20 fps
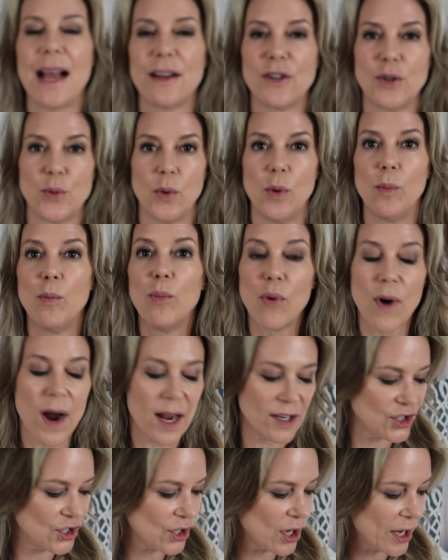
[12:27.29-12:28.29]
actual
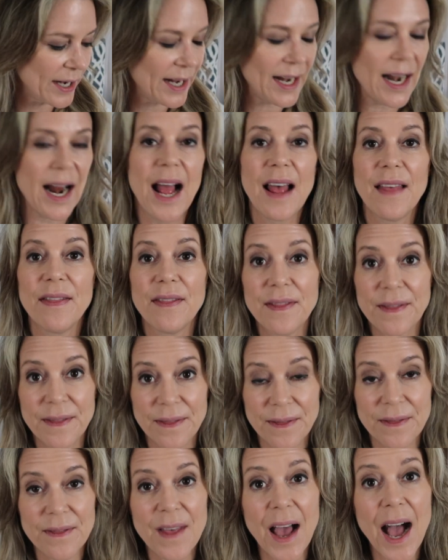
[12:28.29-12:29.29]
brush on it.
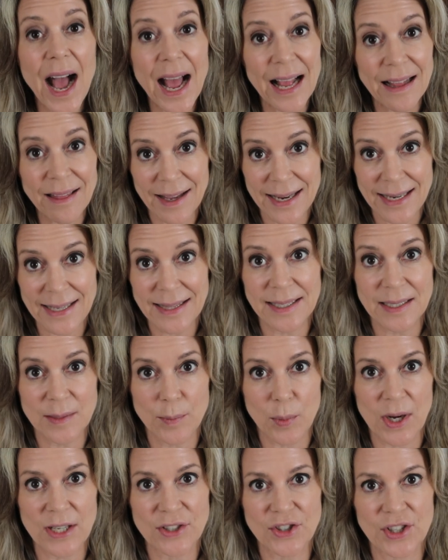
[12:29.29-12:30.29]
I like these
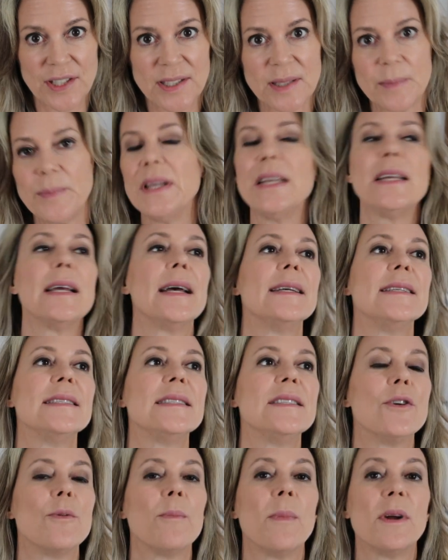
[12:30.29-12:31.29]
brushes
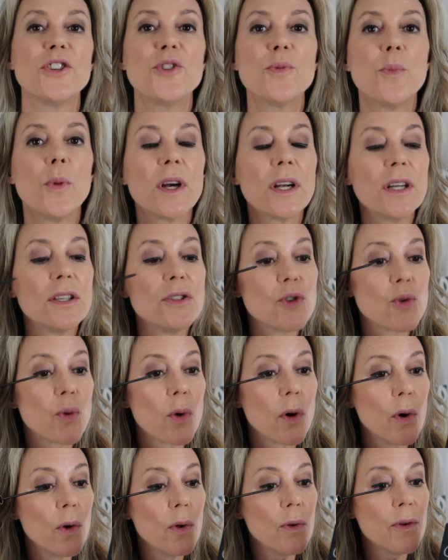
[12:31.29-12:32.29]
because they're much more
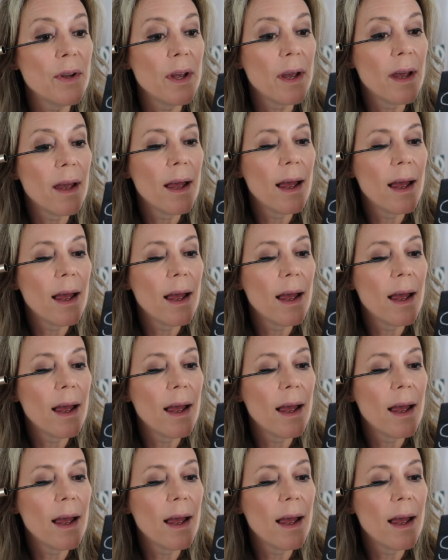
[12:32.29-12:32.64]
controlled,